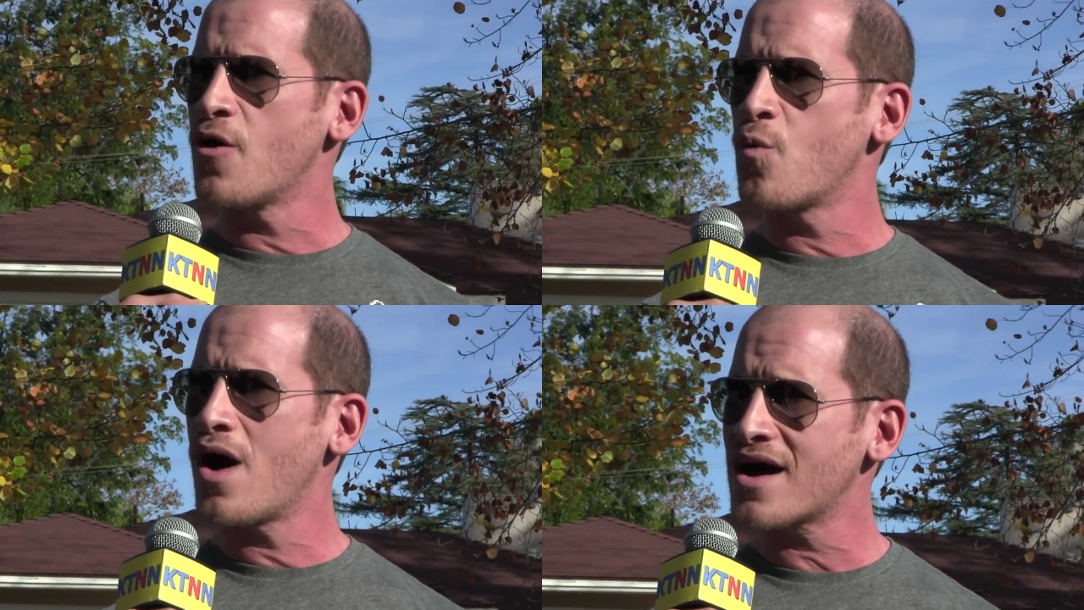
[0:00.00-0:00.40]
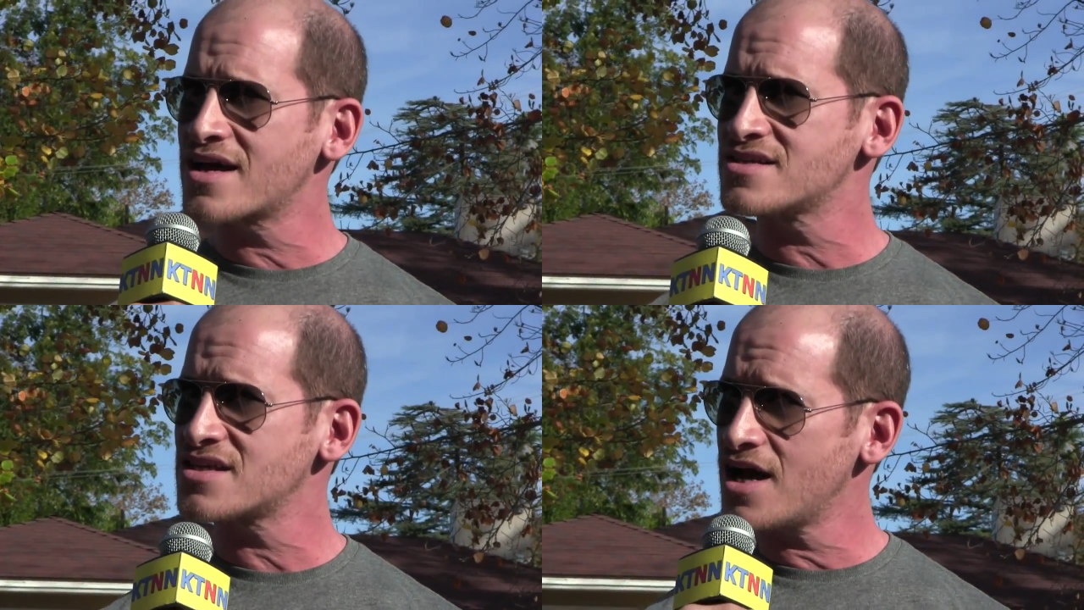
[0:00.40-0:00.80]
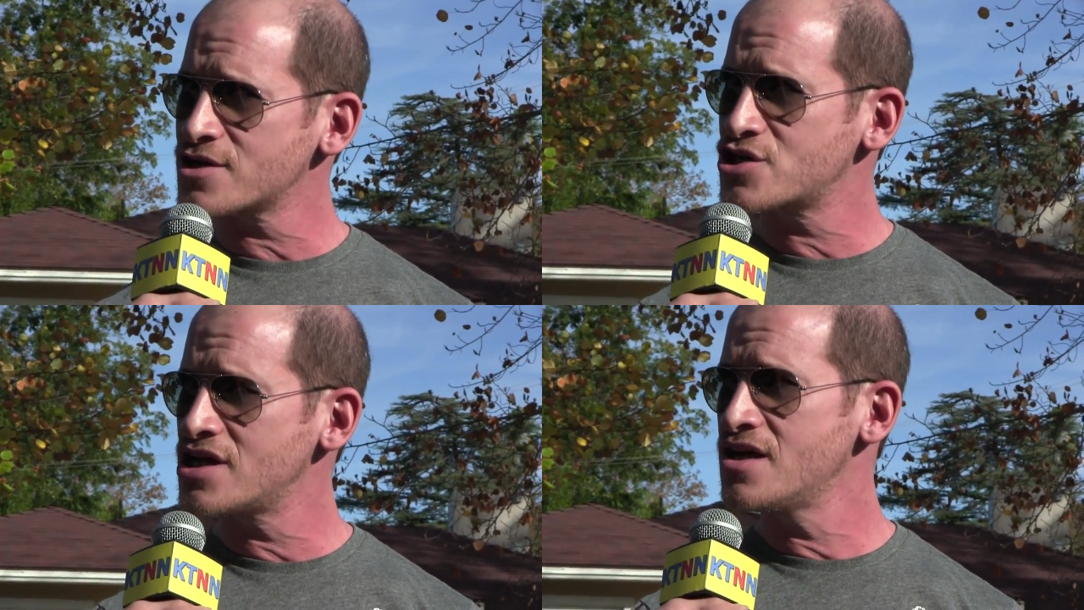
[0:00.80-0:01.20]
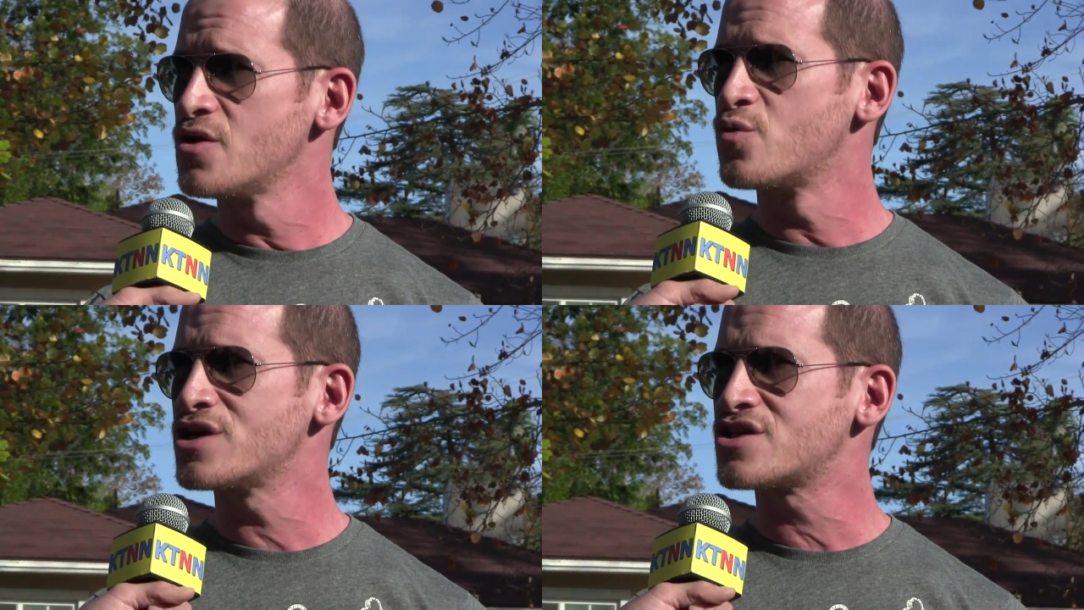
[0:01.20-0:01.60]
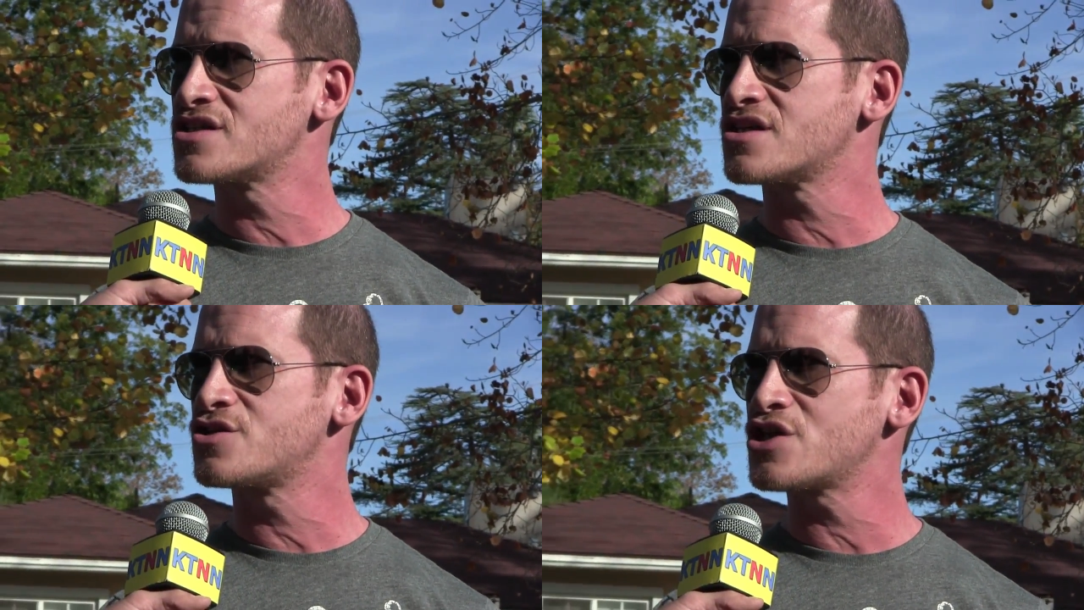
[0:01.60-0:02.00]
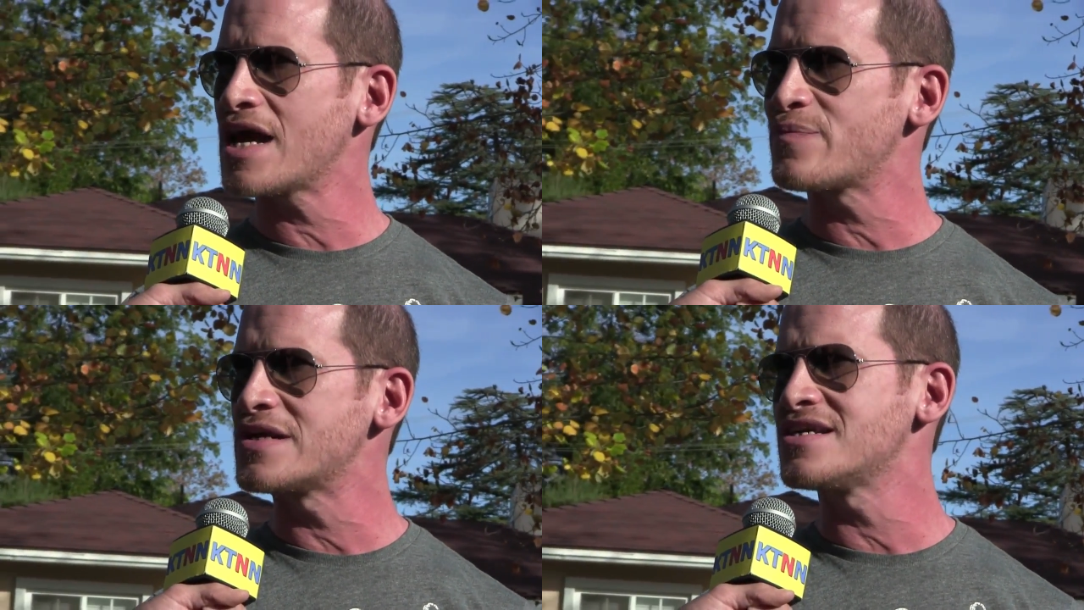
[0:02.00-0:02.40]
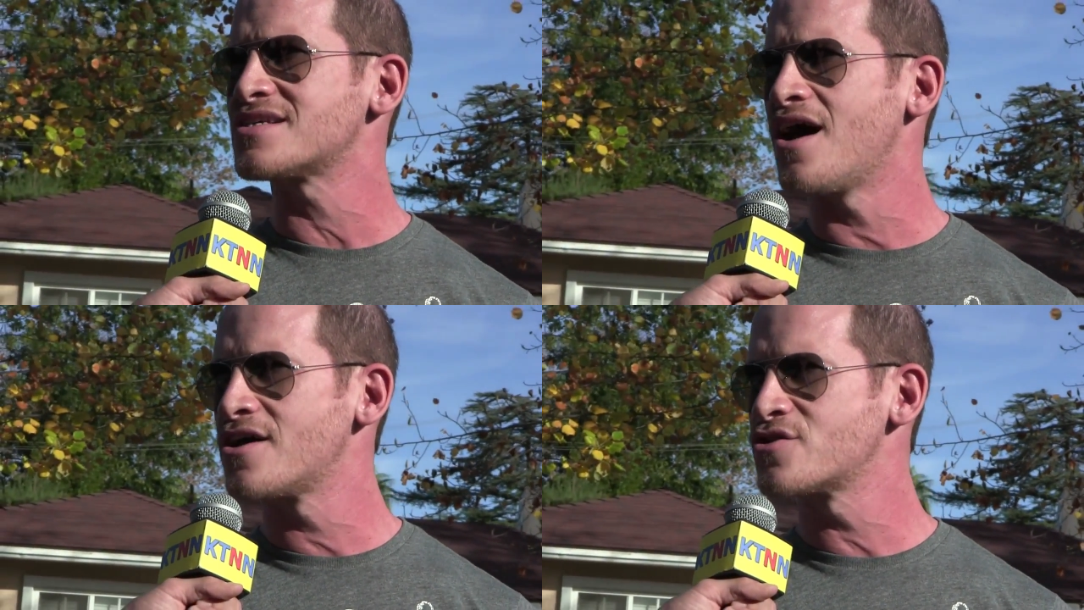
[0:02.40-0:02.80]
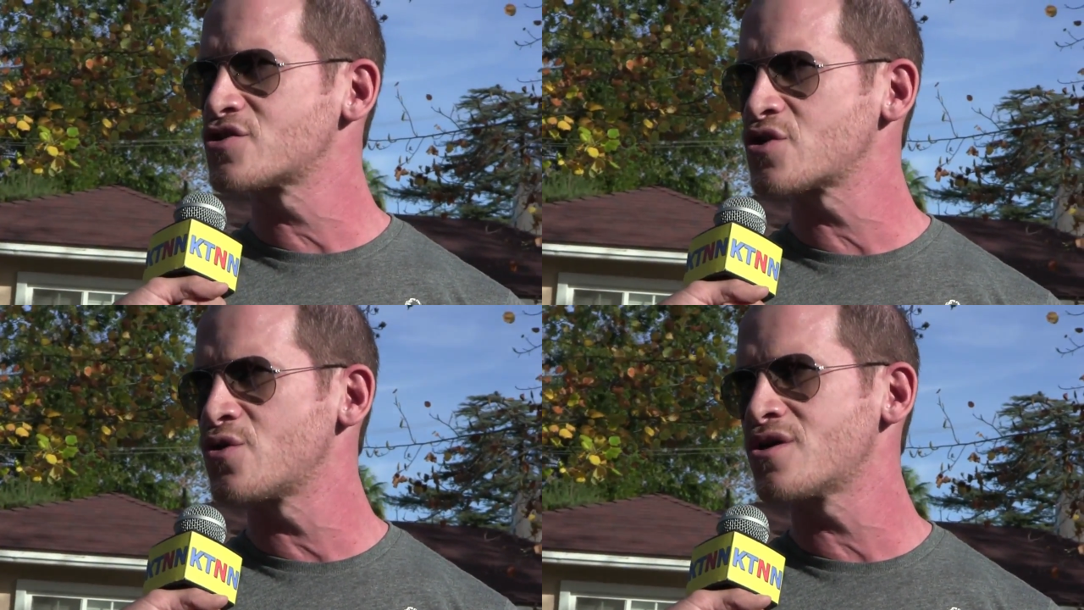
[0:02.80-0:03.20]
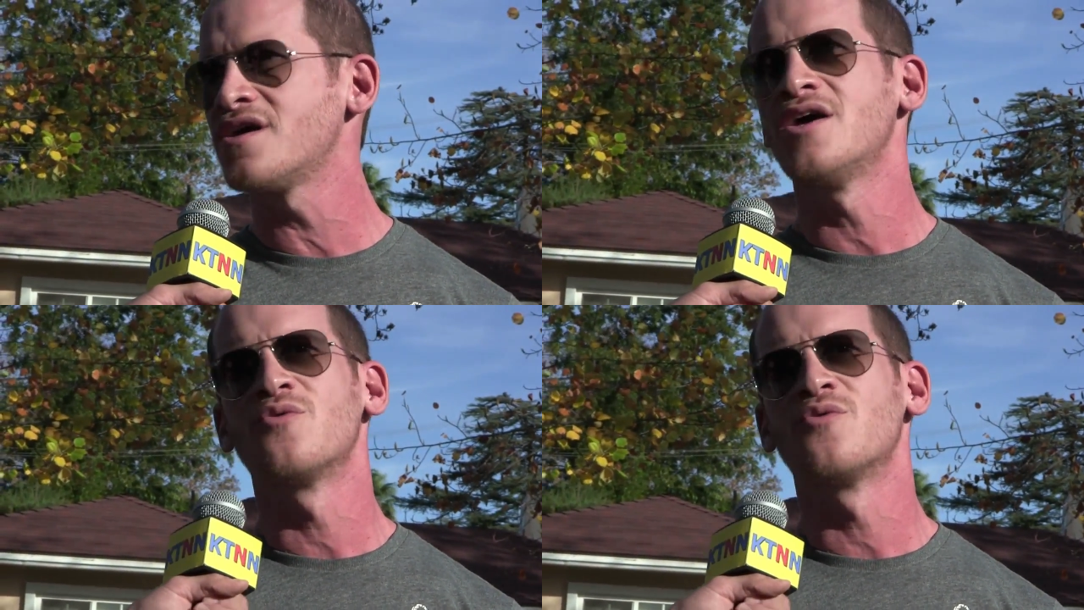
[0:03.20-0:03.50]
a wakizashi, which is a Japanese honor sword,